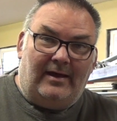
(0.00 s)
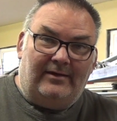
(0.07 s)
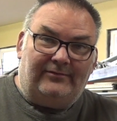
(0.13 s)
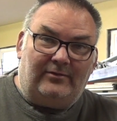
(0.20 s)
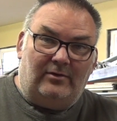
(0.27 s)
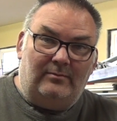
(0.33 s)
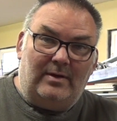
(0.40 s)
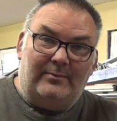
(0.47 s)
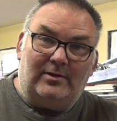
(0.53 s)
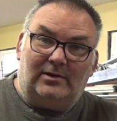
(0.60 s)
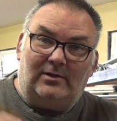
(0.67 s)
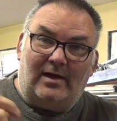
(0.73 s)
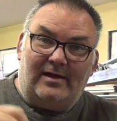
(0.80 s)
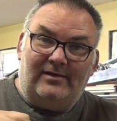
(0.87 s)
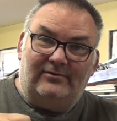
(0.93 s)
So remember to
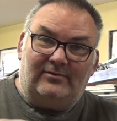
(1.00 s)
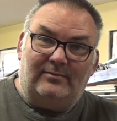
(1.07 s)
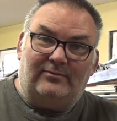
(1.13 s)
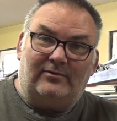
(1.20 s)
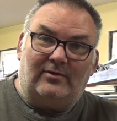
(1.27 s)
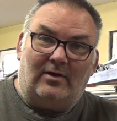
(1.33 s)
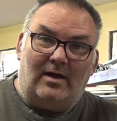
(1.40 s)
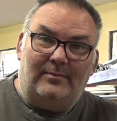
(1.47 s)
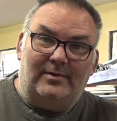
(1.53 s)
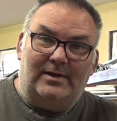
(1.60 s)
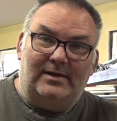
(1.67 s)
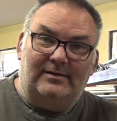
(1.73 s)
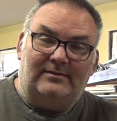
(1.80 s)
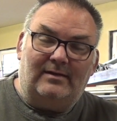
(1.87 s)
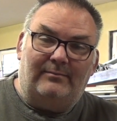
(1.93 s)
like and subscribe and
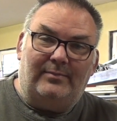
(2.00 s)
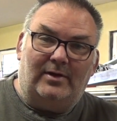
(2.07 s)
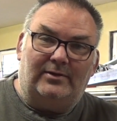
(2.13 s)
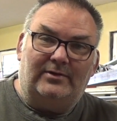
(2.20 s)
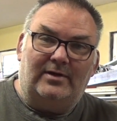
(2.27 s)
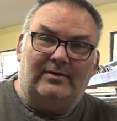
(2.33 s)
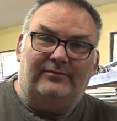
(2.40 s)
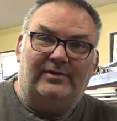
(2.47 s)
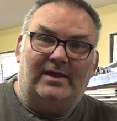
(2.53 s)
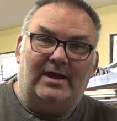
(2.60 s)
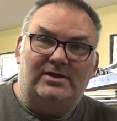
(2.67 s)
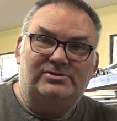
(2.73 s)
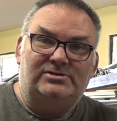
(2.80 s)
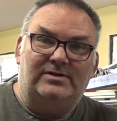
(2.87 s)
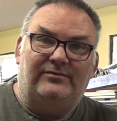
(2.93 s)
hit that bell
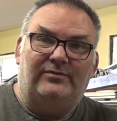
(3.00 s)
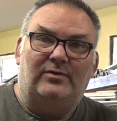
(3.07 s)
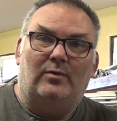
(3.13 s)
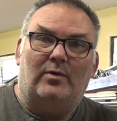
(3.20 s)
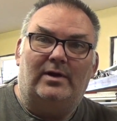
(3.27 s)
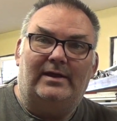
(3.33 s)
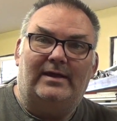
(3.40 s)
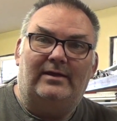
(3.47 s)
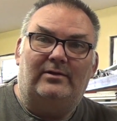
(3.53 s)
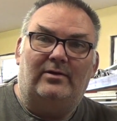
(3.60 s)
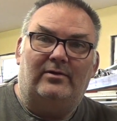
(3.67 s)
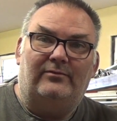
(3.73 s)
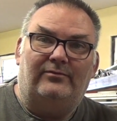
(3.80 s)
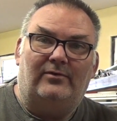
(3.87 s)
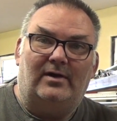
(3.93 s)
notification if you want to get
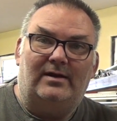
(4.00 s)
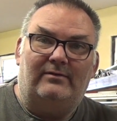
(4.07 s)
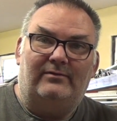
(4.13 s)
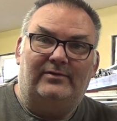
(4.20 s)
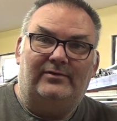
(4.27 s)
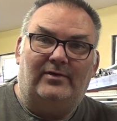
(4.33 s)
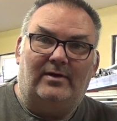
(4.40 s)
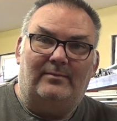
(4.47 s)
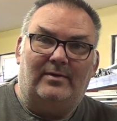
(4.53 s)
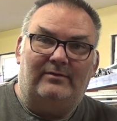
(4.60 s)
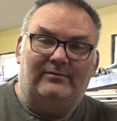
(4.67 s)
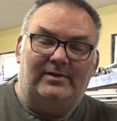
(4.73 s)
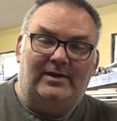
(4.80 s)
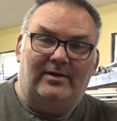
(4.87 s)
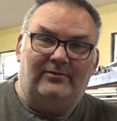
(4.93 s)
notified every time my
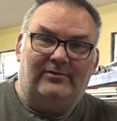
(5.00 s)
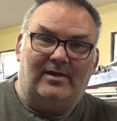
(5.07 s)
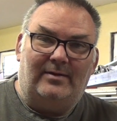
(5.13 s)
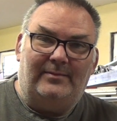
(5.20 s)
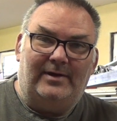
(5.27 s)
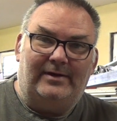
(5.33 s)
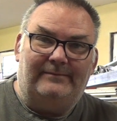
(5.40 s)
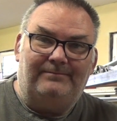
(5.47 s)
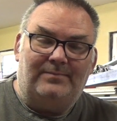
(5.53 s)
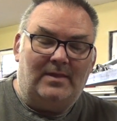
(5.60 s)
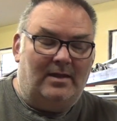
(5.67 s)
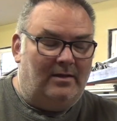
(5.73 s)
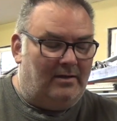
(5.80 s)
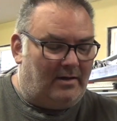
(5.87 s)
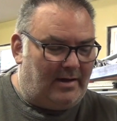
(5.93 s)
videos come out.
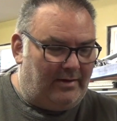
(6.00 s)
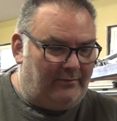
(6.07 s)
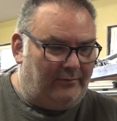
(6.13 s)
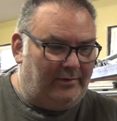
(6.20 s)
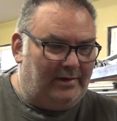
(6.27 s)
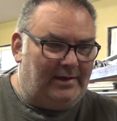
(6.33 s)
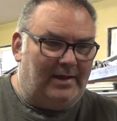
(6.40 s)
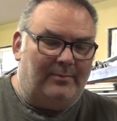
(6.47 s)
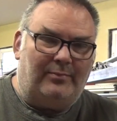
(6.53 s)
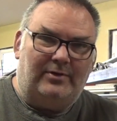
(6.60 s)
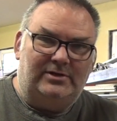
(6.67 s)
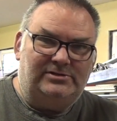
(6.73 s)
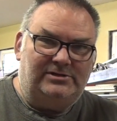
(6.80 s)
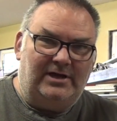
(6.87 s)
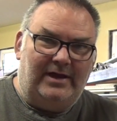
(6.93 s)
I really
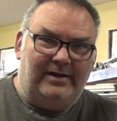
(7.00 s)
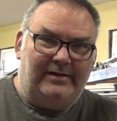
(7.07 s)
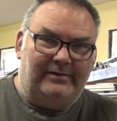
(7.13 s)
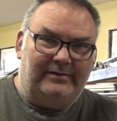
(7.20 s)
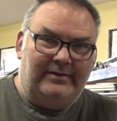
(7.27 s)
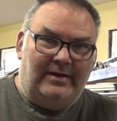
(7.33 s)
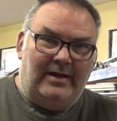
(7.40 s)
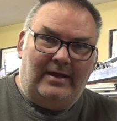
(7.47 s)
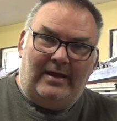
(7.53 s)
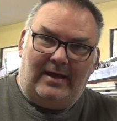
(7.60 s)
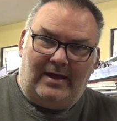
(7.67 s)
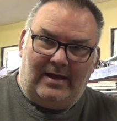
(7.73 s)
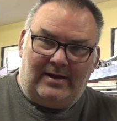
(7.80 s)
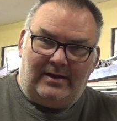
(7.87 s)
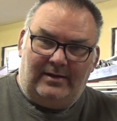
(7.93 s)
appreciate it,
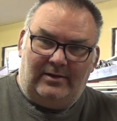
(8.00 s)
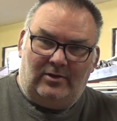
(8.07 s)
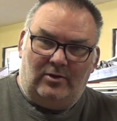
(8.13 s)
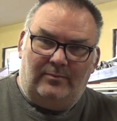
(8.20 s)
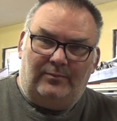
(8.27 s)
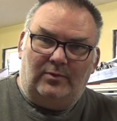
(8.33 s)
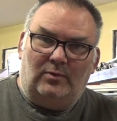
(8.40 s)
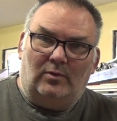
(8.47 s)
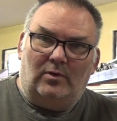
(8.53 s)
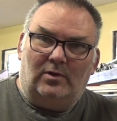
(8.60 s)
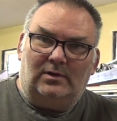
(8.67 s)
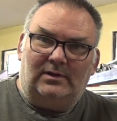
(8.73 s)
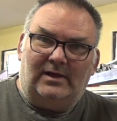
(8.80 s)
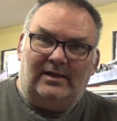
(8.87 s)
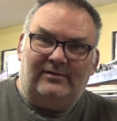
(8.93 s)
and I hope you
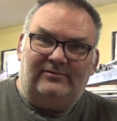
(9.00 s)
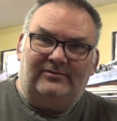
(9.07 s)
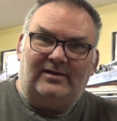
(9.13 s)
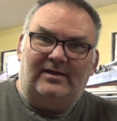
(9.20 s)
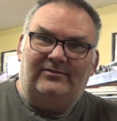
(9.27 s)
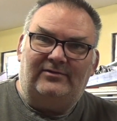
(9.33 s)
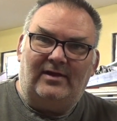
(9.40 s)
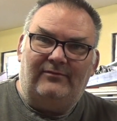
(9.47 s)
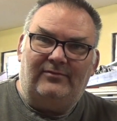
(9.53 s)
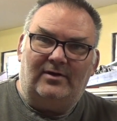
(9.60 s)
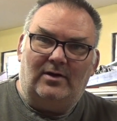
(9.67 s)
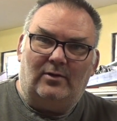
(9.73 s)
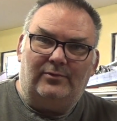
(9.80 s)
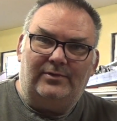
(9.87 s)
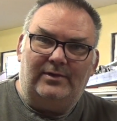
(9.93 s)
all stay safe and
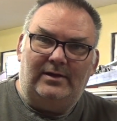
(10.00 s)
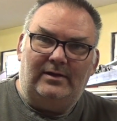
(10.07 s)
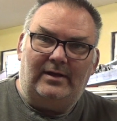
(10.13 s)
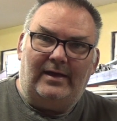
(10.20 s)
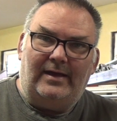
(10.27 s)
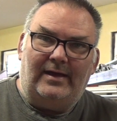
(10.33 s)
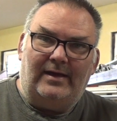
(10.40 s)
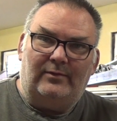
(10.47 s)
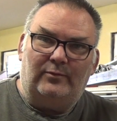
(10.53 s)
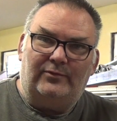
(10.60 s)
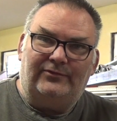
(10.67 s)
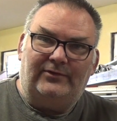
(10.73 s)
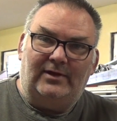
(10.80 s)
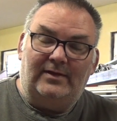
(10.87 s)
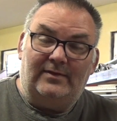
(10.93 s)
healthy, and we'll
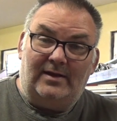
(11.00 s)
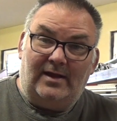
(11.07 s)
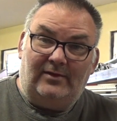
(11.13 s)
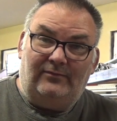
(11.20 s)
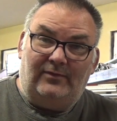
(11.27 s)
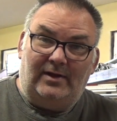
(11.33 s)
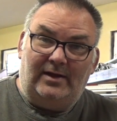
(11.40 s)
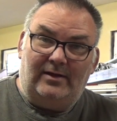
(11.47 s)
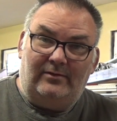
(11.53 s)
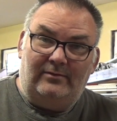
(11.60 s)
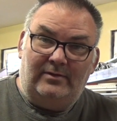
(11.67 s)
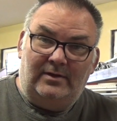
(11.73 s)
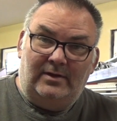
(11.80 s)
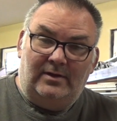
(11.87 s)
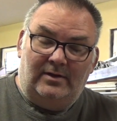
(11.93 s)
see you in the next video
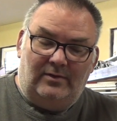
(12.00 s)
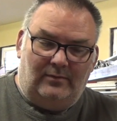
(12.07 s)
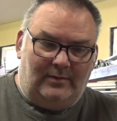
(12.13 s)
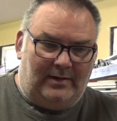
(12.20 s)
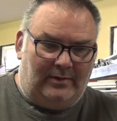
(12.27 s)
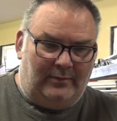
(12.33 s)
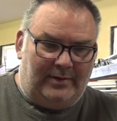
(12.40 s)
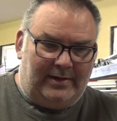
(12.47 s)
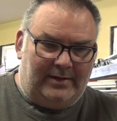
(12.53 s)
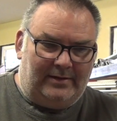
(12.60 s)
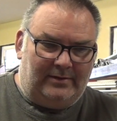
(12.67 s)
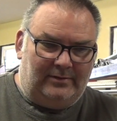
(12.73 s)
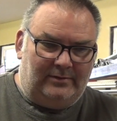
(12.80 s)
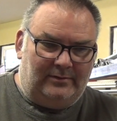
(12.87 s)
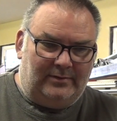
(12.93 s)
where we're going
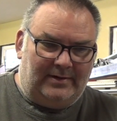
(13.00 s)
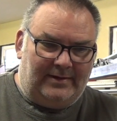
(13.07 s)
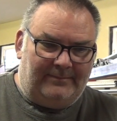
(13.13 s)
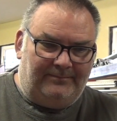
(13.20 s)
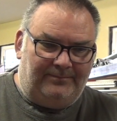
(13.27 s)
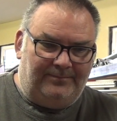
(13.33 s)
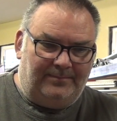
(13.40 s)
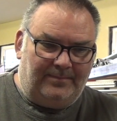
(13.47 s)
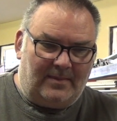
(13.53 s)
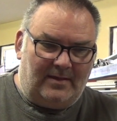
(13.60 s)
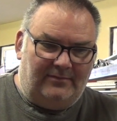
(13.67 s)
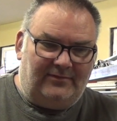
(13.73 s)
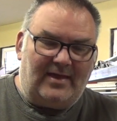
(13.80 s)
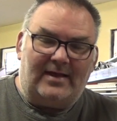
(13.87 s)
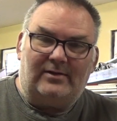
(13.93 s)
to
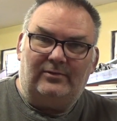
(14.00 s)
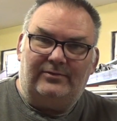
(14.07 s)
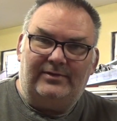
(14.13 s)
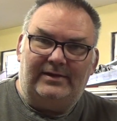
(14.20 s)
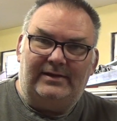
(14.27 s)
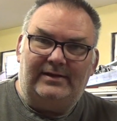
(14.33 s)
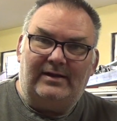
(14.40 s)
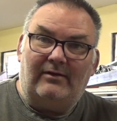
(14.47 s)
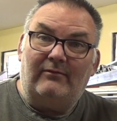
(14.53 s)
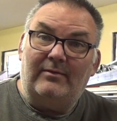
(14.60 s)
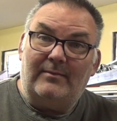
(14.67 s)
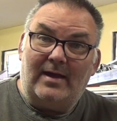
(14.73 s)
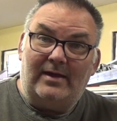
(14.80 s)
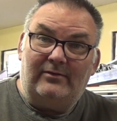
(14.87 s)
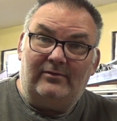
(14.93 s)
tackle the
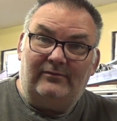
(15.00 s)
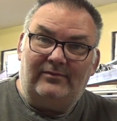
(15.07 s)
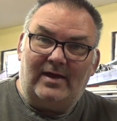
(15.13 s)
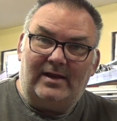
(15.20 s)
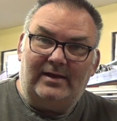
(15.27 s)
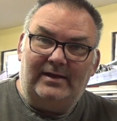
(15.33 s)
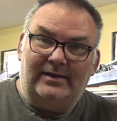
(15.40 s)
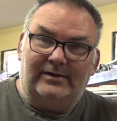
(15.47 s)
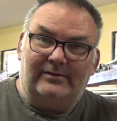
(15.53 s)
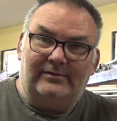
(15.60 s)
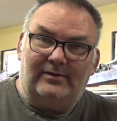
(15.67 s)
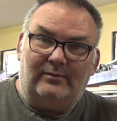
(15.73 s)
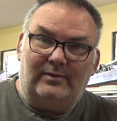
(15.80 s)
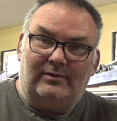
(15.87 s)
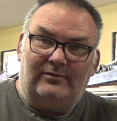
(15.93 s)
remainder of that heater
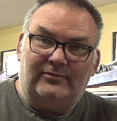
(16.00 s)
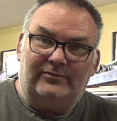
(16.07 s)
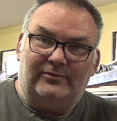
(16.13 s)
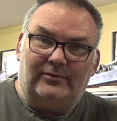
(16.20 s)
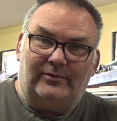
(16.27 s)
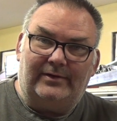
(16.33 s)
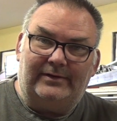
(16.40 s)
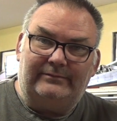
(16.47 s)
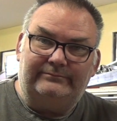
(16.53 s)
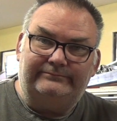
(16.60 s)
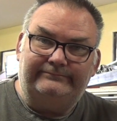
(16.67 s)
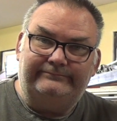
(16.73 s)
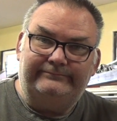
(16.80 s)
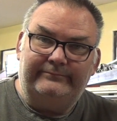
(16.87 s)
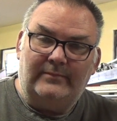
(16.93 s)
that we're restoring.
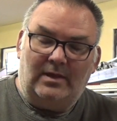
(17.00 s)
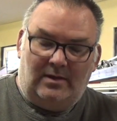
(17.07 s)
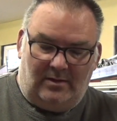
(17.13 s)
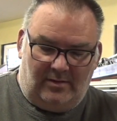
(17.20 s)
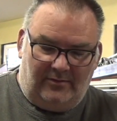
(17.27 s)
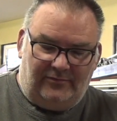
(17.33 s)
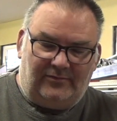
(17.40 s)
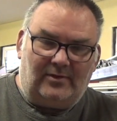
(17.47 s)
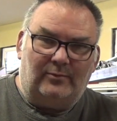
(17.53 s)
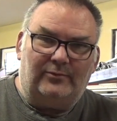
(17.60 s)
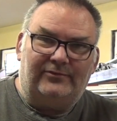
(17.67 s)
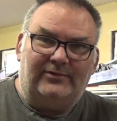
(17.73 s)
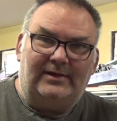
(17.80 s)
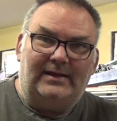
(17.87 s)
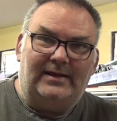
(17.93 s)
So we'll
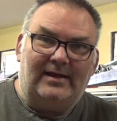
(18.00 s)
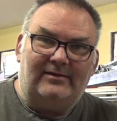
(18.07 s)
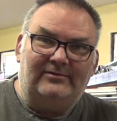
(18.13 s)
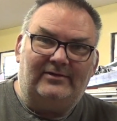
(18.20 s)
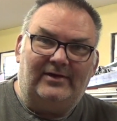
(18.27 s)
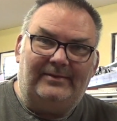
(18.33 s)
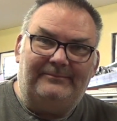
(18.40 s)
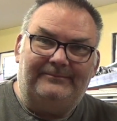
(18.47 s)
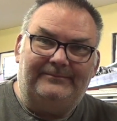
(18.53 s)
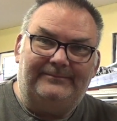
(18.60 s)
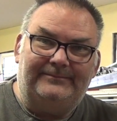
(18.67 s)
see you next time.